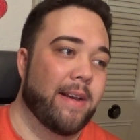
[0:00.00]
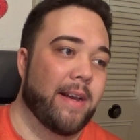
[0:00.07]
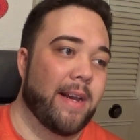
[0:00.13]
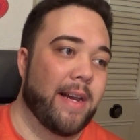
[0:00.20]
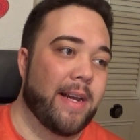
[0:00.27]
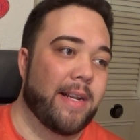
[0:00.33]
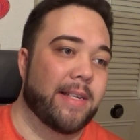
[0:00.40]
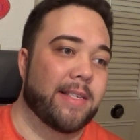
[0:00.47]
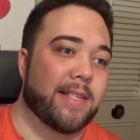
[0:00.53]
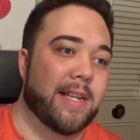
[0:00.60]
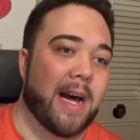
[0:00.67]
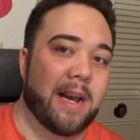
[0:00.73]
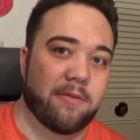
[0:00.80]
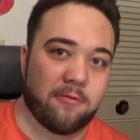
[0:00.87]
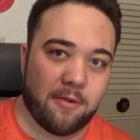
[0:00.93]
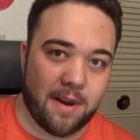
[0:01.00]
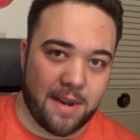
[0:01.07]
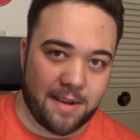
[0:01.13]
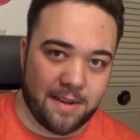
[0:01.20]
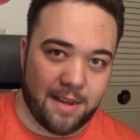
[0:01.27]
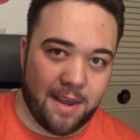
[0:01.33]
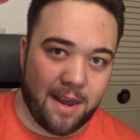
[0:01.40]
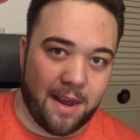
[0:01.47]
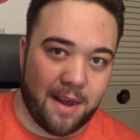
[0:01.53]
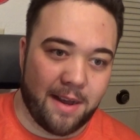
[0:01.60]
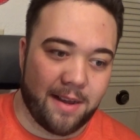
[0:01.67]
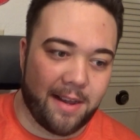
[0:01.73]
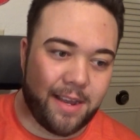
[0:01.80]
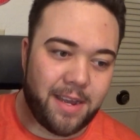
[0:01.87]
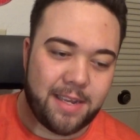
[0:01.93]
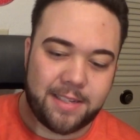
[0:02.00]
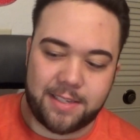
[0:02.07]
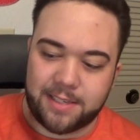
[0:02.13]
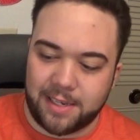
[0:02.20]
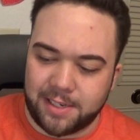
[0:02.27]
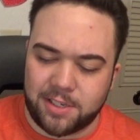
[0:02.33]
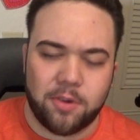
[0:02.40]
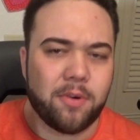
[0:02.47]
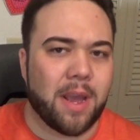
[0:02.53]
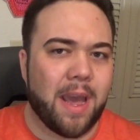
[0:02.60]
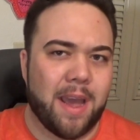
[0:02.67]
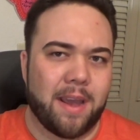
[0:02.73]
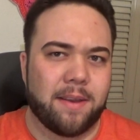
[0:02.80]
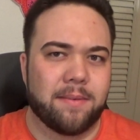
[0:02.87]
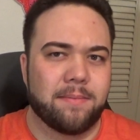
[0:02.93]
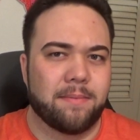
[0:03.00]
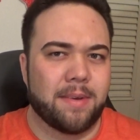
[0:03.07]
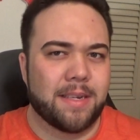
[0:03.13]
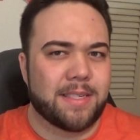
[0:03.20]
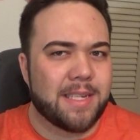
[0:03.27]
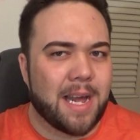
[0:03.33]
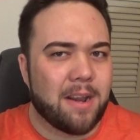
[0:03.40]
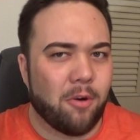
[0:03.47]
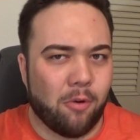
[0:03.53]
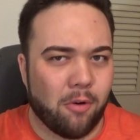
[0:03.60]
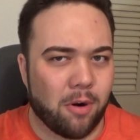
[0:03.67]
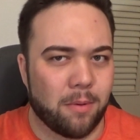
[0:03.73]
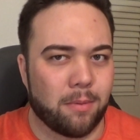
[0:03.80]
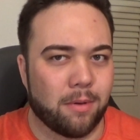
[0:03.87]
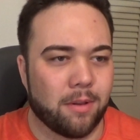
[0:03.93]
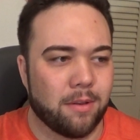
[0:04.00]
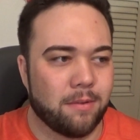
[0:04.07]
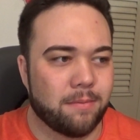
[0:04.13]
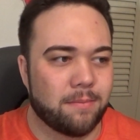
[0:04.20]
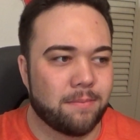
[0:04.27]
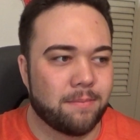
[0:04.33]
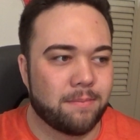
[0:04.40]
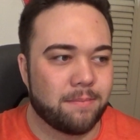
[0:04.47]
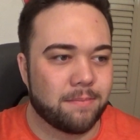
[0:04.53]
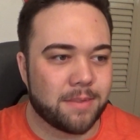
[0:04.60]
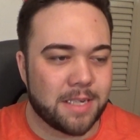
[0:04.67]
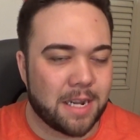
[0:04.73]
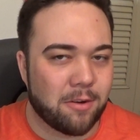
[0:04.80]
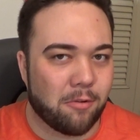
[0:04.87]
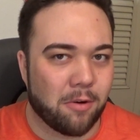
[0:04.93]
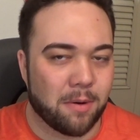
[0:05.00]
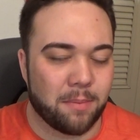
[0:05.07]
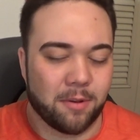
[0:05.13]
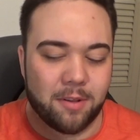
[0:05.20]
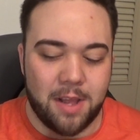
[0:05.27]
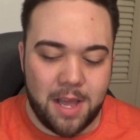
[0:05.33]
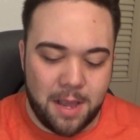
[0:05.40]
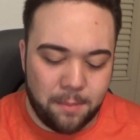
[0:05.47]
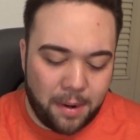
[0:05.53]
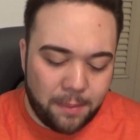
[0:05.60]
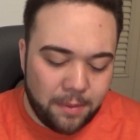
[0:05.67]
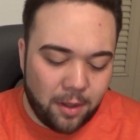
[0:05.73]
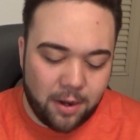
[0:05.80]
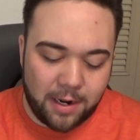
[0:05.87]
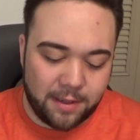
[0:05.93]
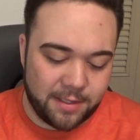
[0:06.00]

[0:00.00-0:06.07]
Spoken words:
It is not great. It's okay. It's not horrible. It's not horrible. But I've been looking at